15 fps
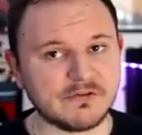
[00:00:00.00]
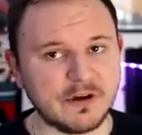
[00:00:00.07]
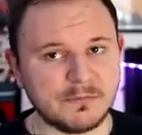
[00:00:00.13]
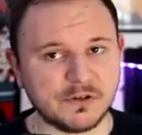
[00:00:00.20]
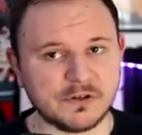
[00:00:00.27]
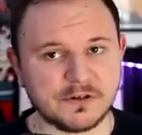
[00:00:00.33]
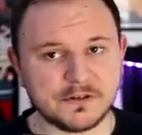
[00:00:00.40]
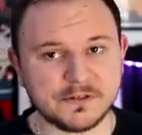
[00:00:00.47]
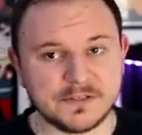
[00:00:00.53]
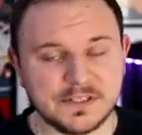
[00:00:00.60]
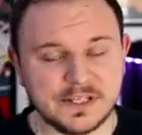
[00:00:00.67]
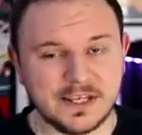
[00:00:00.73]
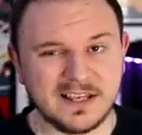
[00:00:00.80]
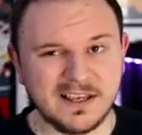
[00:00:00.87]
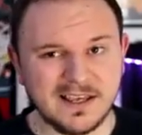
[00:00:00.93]

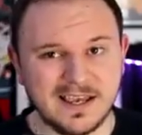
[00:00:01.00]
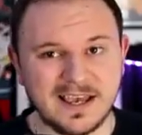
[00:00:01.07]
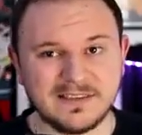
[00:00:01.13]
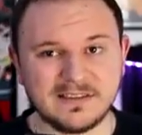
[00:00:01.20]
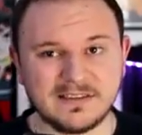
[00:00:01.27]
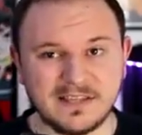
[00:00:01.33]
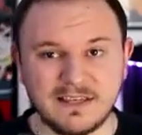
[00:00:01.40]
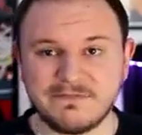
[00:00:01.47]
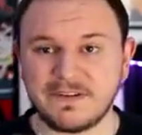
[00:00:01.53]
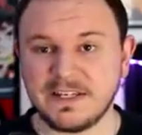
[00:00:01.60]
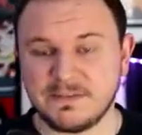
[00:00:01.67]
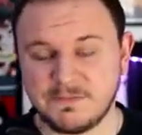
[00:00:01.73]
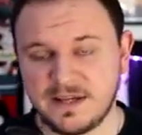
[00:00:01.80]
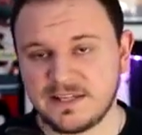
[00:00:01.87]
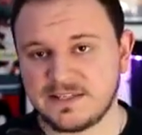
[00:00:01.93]
cryptocurrency, and the DeFi
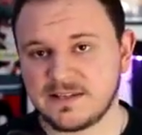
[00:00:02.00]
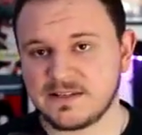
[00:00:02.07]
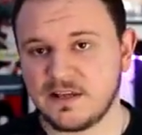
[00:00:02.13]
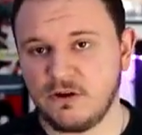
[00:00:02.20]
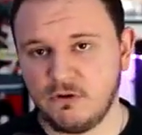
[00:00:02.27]
space as a